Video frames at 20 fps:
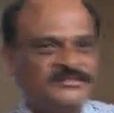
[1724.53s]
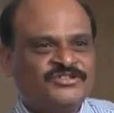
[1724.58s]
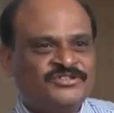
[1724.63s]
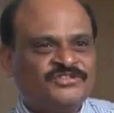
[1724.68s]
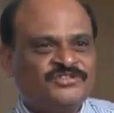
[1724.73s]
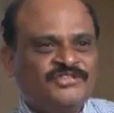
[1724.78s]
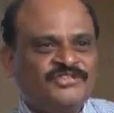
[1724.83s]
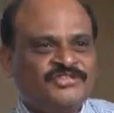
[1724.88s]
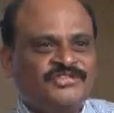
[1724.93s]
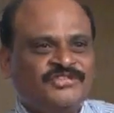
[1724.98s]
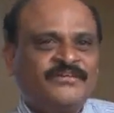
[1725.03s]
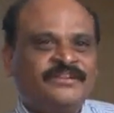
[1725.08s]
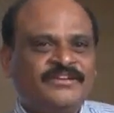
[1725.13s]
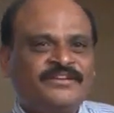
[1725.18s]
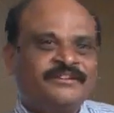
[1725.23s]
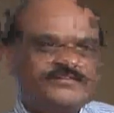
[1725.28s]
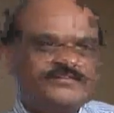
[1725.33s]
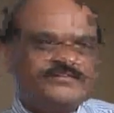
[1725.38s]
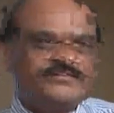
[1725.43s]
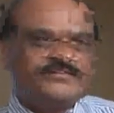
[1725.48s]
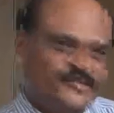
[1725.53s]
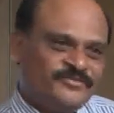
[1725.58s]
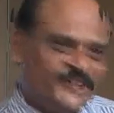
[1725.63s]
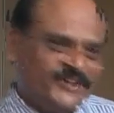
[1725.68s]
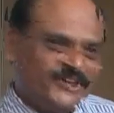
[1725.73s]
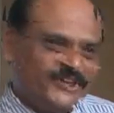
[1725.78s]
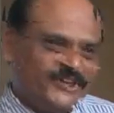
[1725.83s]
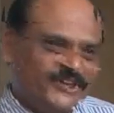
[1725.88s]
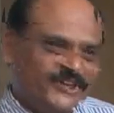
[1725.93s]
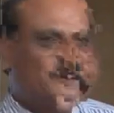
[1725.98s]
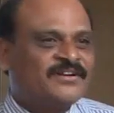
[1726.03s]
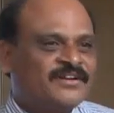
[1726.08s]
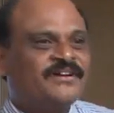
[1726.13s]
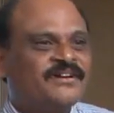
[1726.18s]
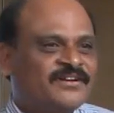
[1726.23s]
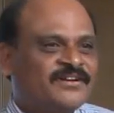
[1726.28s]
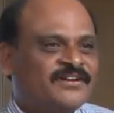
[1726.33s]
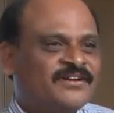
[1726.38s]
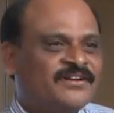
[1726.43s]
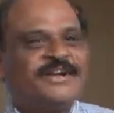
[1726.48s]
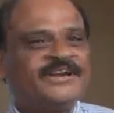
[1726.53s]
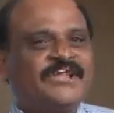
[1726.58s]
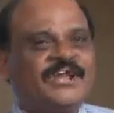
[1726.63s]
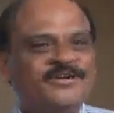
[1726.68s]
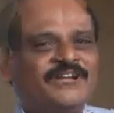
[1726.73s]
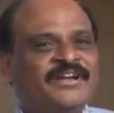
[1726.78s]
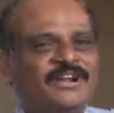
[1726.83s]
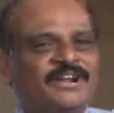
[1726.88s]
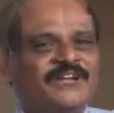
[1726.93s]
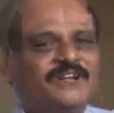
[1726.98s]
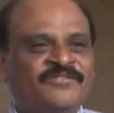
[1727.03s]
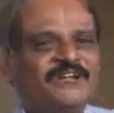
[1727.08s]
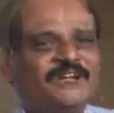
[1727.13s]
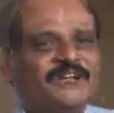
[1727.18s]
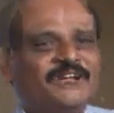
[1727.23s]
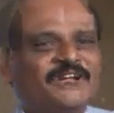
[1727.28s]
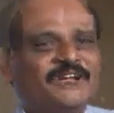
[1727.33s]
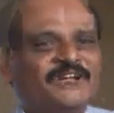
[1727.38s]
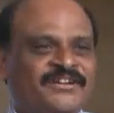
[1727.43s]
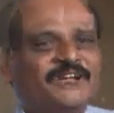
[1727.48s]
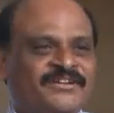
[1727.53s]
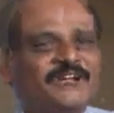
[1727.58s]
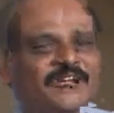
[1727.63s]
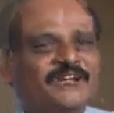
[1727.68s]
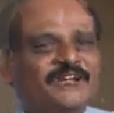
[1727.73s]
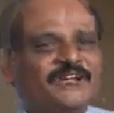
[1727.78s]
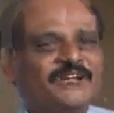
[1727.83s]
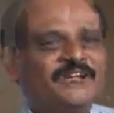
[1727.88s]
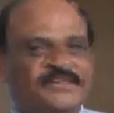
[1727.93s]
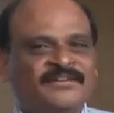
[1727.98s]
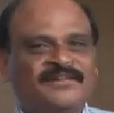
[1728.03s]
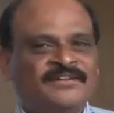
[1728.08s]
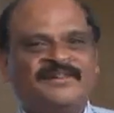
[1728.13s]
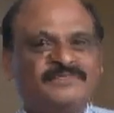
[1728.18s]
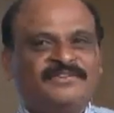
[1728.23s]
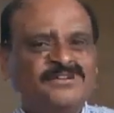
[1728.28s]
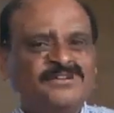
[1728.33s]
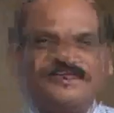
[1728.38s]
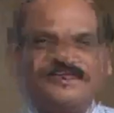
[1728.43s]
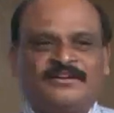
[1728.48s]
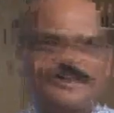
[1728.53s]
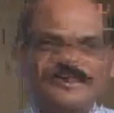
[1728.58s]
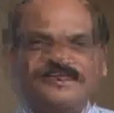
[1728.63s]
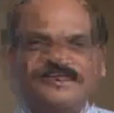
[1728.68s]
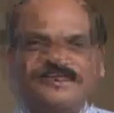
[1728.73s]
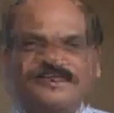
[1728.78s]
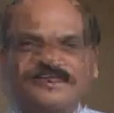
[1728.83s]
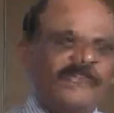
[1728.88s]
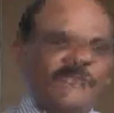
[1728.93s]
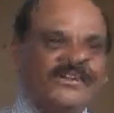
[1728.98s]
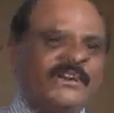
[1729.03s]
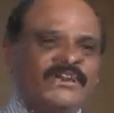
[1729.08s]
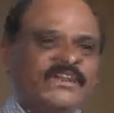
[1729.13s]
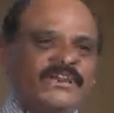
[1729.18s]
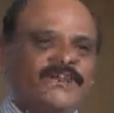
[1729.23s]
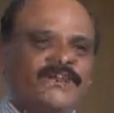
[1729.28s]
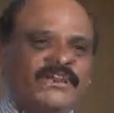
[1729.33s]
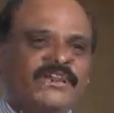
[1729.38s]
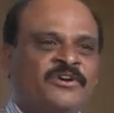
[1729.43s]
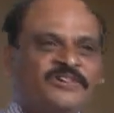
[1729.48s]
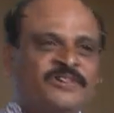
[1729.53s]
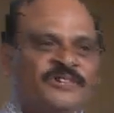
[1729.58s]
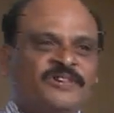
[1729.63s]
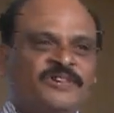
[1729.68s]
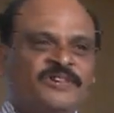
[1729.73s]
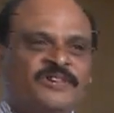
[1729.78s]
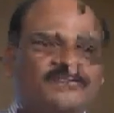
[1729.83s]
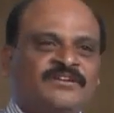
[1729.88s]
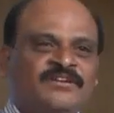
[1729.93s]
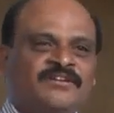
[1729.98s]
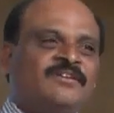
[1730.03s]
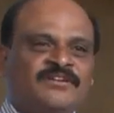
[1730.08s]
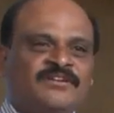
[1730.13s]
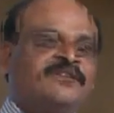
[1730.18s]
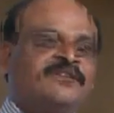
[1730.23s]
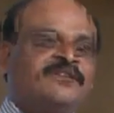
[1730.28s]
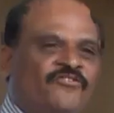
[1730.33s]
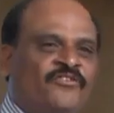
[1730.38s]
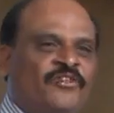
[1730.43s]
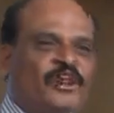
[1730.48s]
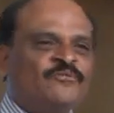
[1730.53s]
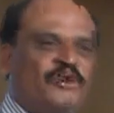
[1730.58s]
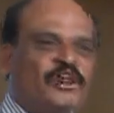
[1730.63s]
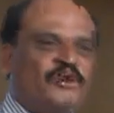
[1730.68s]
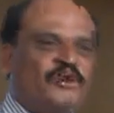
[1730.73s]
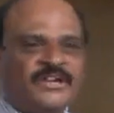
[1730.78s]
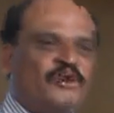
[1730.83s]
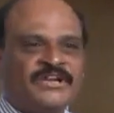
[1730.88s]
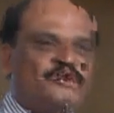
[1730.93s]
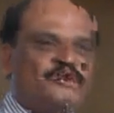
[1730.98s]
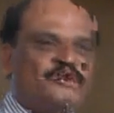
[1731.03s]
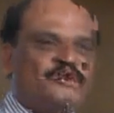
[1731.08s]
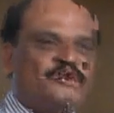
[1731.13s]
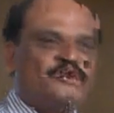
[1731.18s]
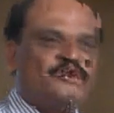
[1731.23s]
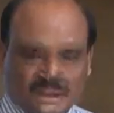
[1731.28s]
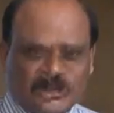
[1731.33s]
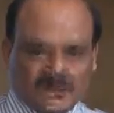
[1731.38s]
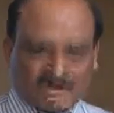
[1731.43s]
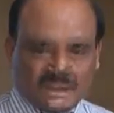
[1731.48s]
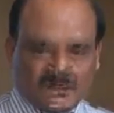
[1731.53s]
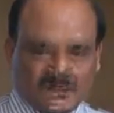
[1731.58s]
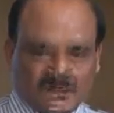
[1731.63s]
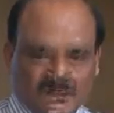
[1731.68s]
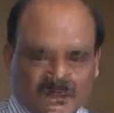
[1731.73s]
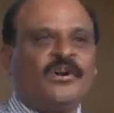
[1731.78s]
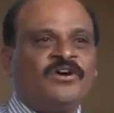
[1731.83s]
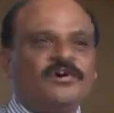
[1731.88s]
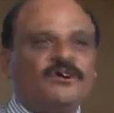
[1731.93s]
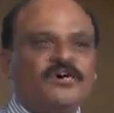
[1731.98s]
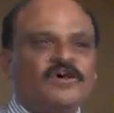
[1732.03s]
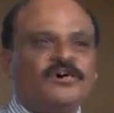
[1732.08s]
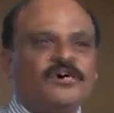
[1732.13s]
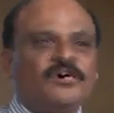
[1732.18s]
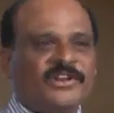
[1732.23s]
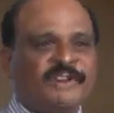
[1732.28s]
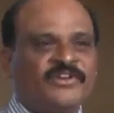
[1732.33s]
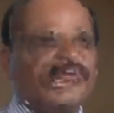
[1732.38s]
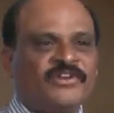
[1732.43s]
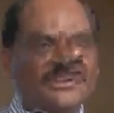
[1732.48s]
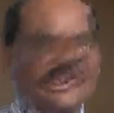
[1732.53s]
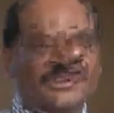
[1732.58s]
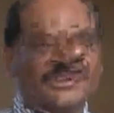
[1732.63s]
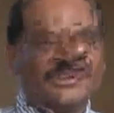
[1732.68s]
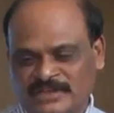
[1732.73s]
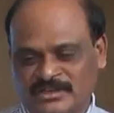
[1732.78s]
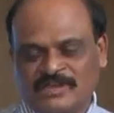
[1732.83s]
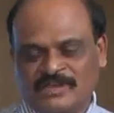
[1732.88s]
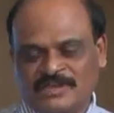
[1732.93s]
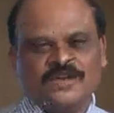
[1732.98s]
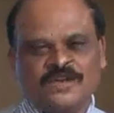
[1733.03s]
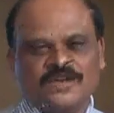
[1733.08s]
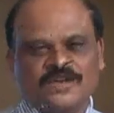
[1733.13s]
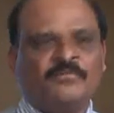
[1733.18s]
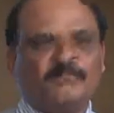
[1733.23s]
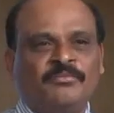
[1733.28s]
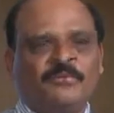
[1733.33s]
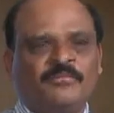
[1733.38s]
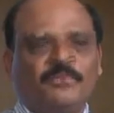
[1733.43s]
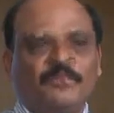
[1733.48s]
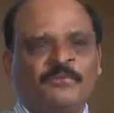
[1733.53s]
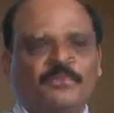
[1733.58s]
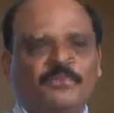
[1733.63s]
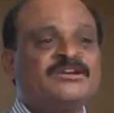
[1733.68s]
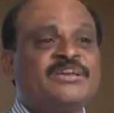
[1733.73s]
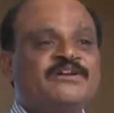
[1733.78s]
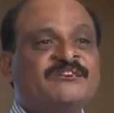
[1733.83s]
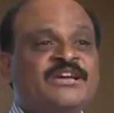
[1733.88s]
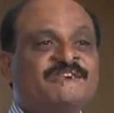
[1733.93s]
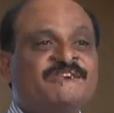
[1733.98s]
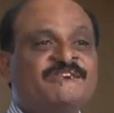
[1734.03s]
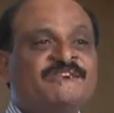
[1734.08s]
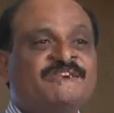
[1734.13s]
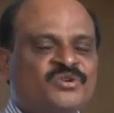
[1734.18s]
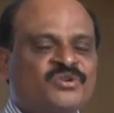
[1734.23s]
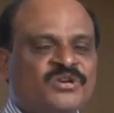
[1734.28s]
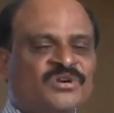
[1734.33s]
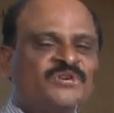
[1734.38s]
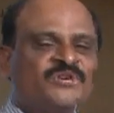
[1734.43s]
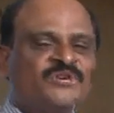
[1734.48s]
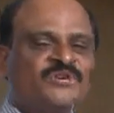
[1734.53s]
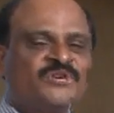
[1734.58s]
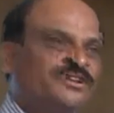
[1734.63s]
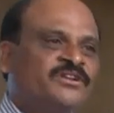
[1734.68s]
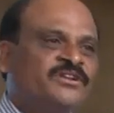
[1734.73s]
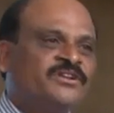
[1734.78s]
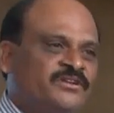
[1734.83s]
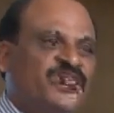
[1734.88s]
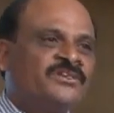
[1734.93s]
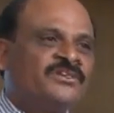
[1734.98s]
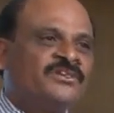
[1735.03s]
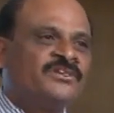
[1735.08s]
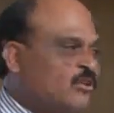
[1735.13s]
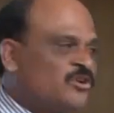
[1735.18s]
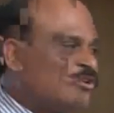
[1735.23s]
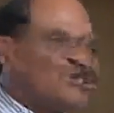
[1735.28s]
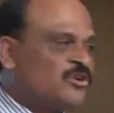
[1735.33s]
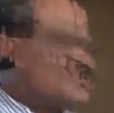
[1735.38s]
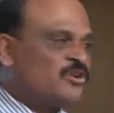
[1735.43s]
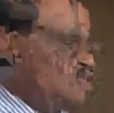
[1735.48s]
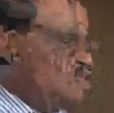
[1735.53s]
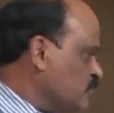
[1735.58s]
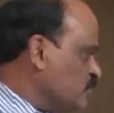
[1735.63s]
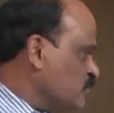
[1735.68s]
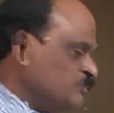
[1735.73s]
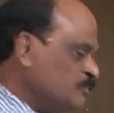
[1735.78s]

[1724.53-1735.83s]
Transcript: Generally, time and again we are taught that equity products are offered more returns in the terms of long-term philosophy. But at the same time, we should not ignore debt products also.